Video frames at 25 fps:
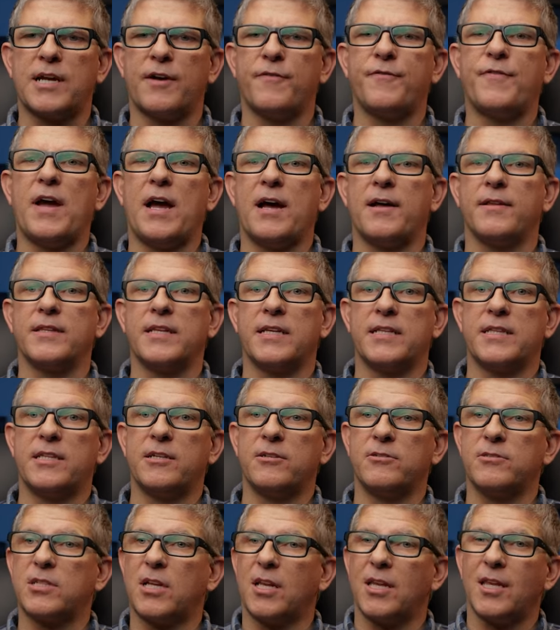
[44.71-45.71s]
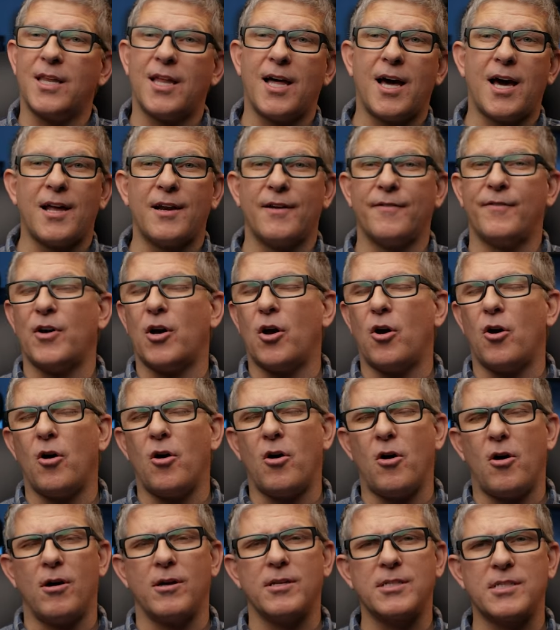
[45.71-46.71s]
I found that there's a lot of
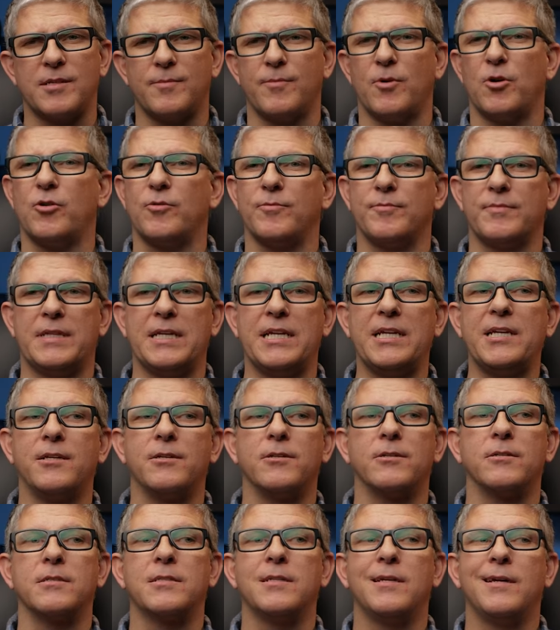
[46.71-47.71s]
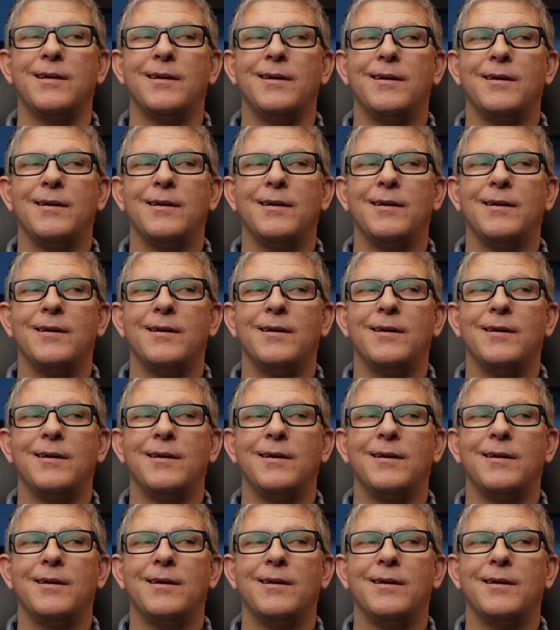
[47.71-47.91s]
awesome home theaters,